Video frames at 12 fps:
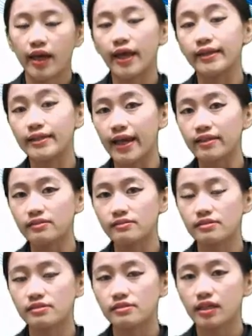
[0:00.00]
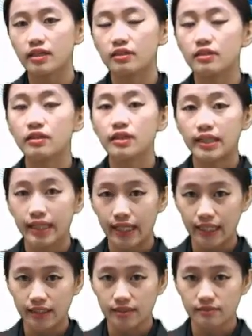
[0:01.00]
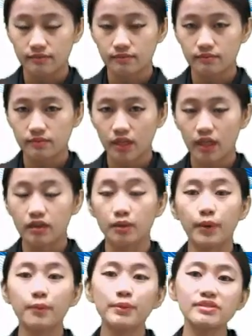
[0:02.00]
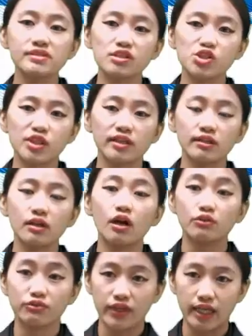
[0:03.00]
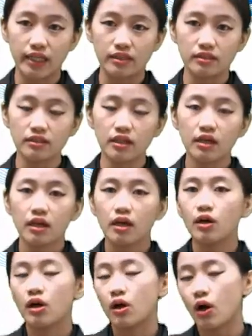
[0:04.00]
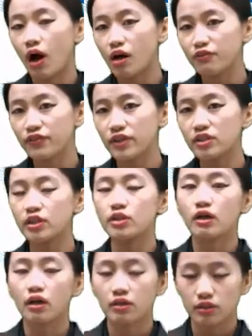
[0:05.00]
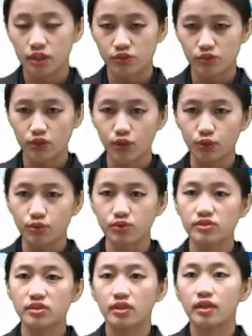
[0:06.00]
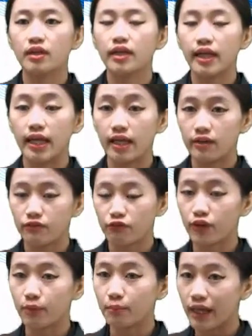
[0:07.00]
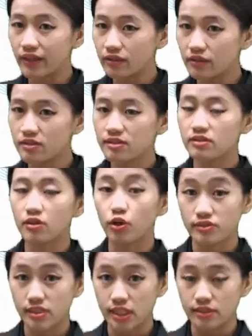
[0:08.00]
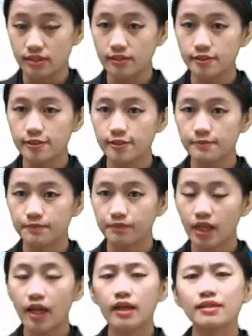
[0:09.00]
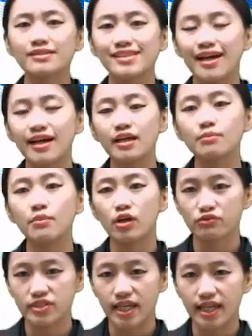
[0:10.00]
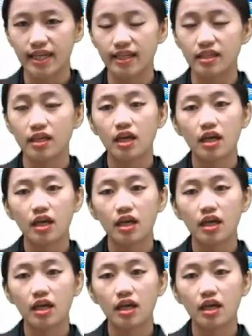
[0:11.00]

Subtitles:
And next, in. The preposition of in often is used for the months or seasons, time of day,